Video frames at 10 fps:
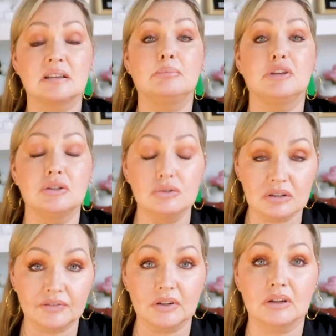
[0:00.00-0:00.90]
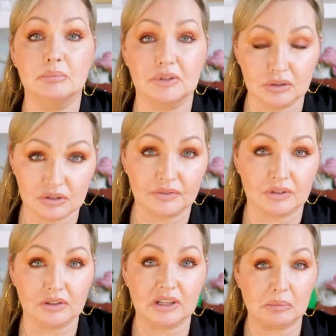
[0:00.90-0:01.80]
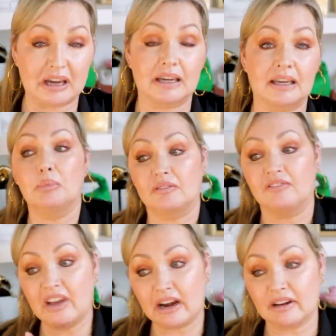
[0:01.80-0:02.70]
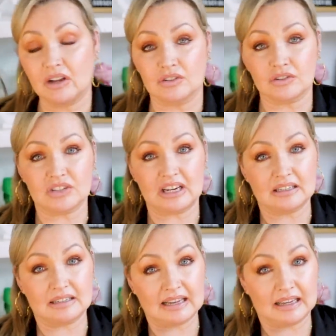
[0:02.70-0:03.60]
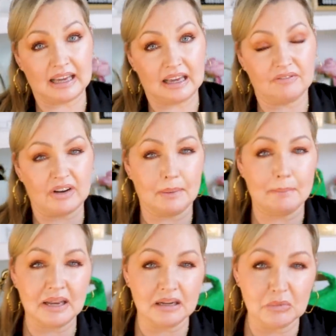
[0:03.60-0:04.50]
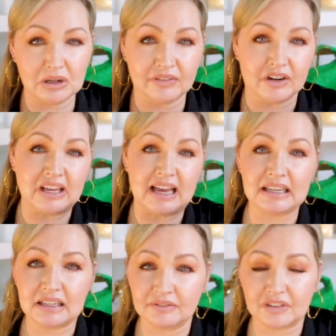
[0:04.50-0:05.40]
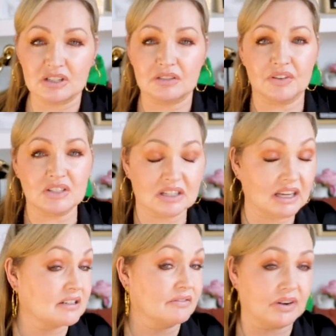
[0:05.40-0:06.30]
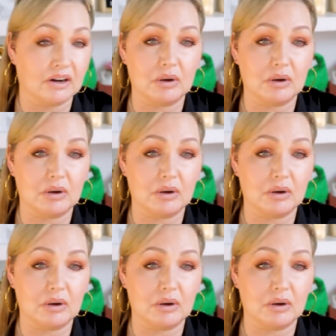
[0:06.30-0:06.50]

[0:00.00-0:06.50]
a beautiful, beautiful looking bag, but very understated, again, very minimal, very elegant, very sophisticated, and very